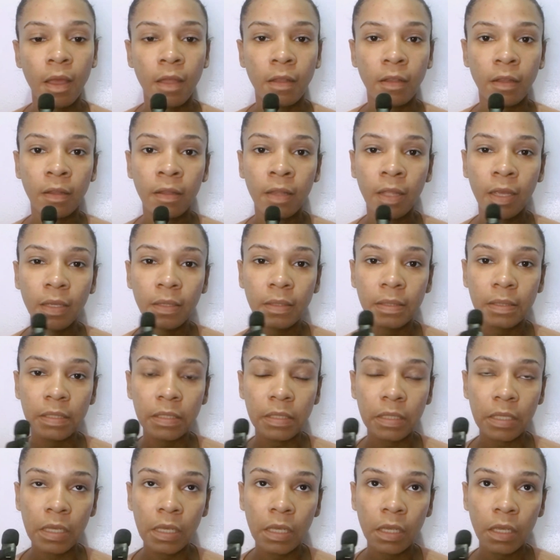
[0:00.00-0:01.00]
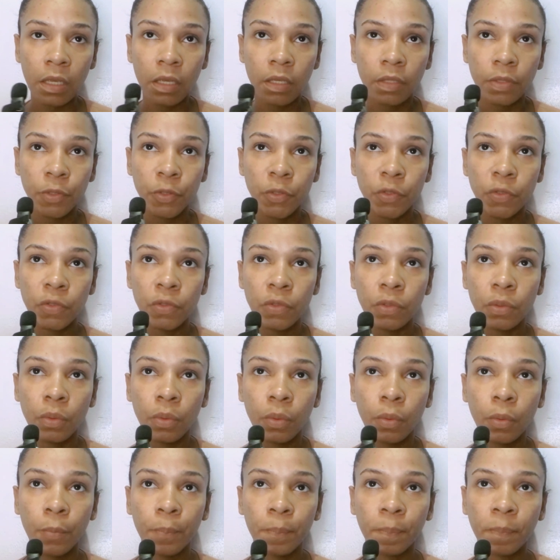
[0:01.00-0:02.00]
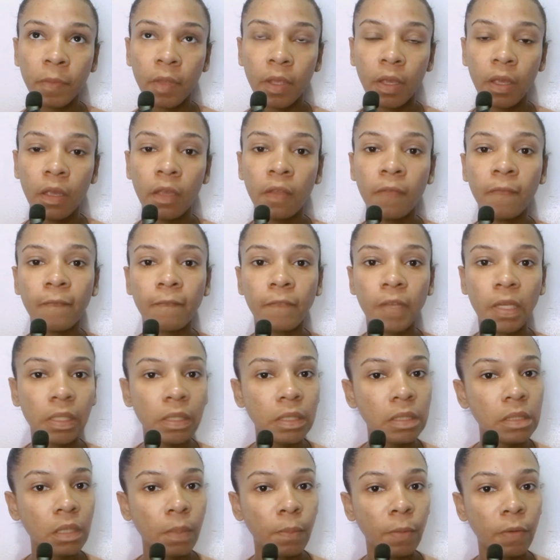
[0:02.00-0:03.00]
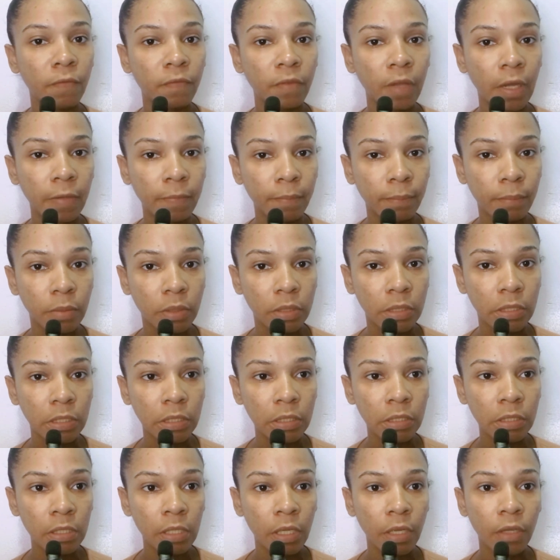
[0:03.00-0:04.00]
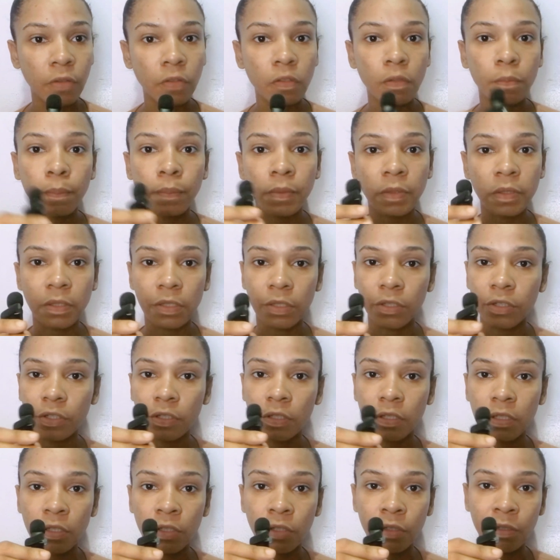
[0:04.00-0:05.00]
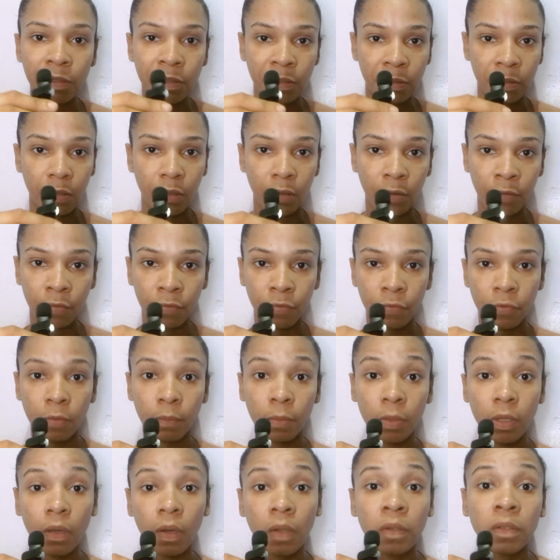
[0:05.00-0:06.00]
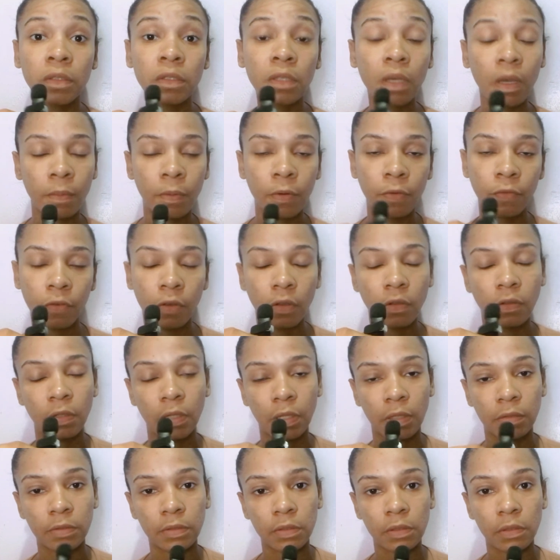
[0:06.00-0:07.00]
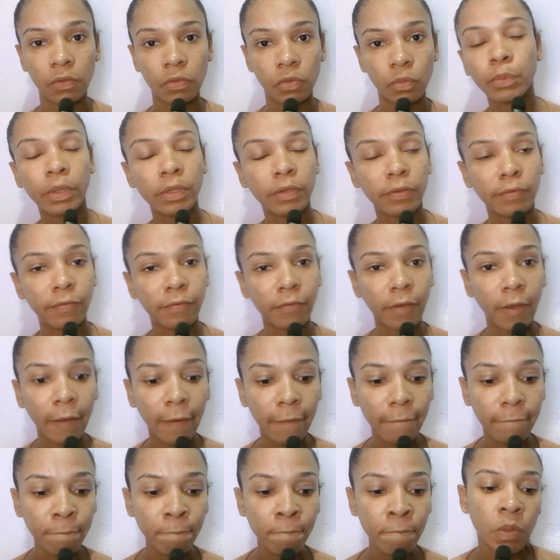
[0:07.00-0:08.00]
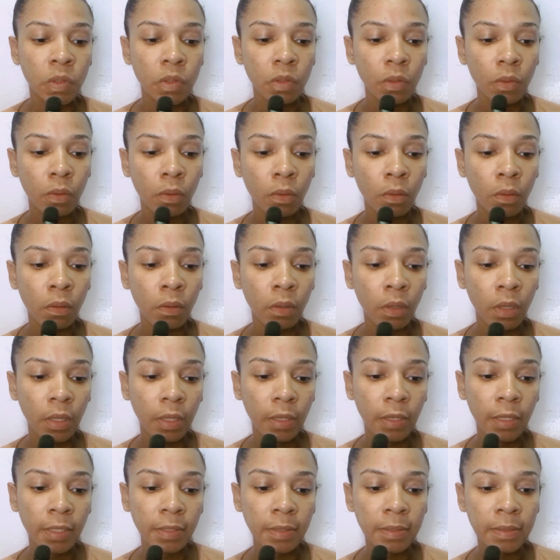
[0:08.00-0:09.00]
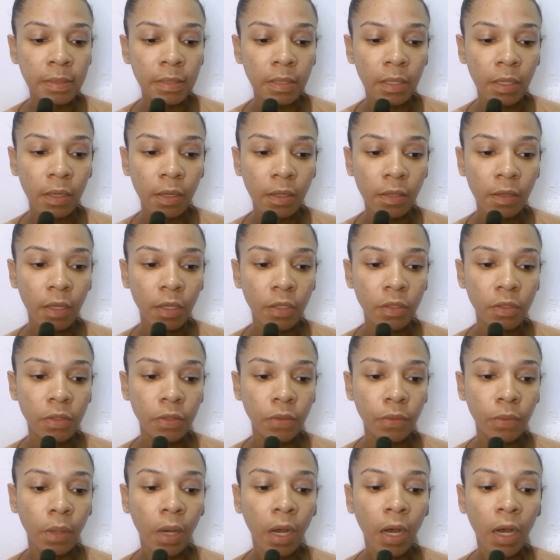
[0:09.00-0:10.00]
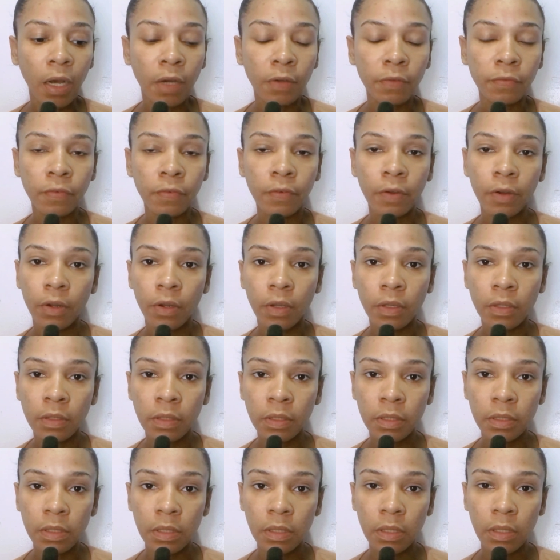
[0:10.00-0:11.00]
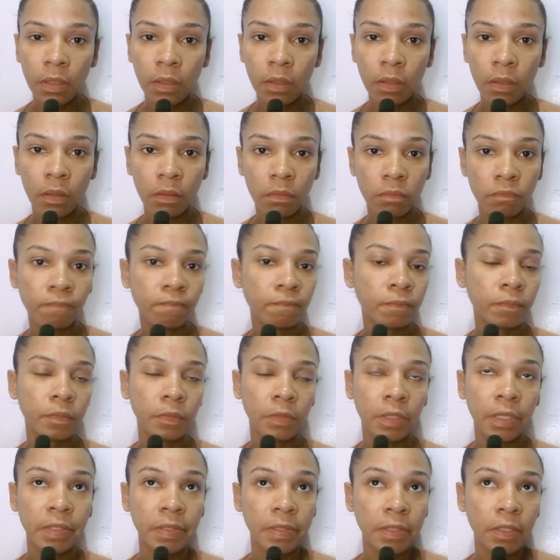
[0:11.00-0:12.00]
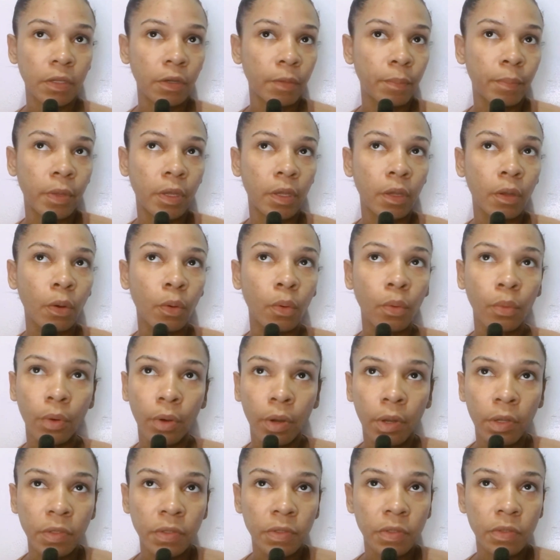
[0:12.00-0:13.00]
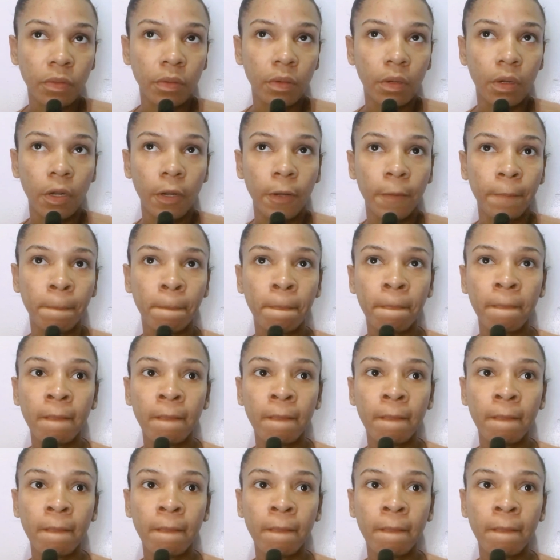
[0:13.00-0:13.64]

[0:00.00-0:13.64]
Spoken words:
The next thing is to invest some of that money into positioning yourself to be on top of your debt in 25. So let's say that you have currently, let's say you're paying courts, or